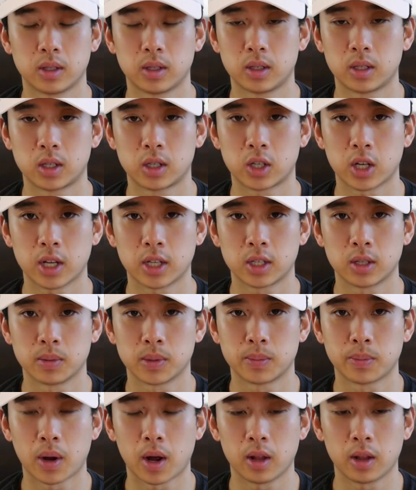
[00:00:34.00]
shed some
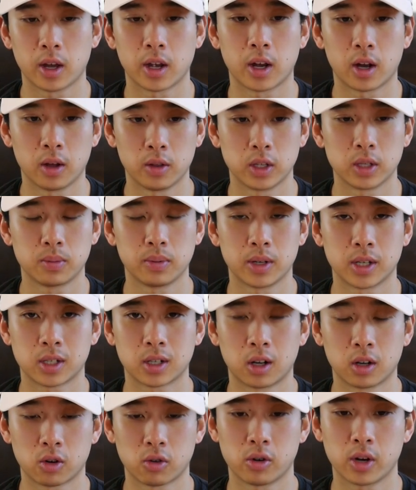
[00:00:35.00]
spotlight on this place
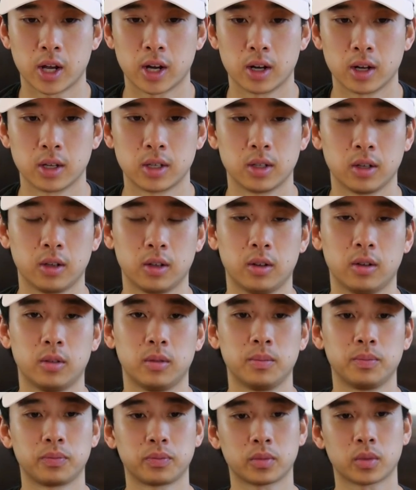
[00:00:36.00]
called Recreator. So
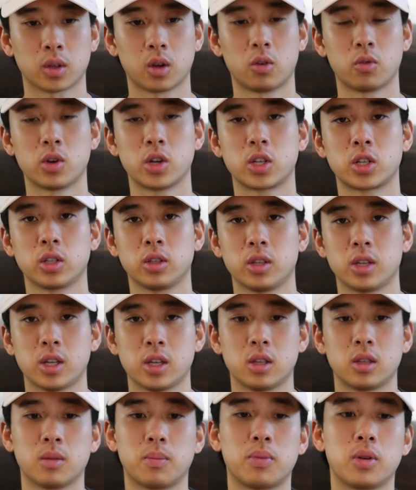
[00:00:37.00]

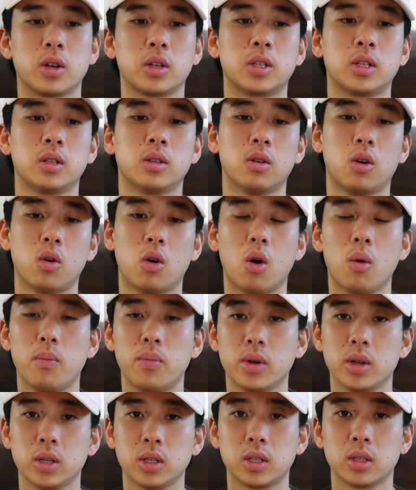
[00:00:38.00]
originally the person who
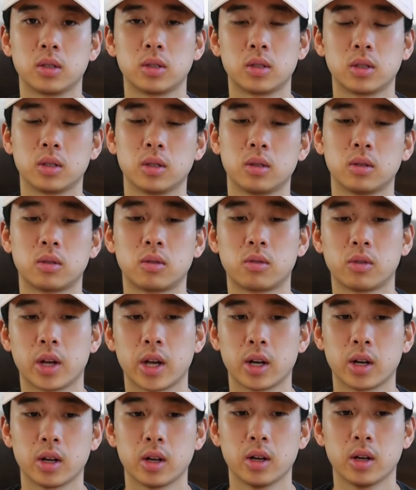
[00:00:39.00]
opened
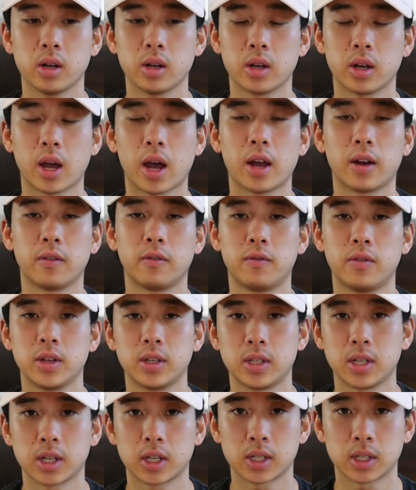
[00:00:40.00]
Recreator had a
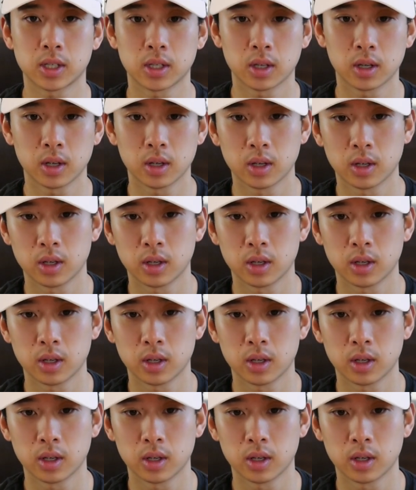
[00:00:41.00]
physics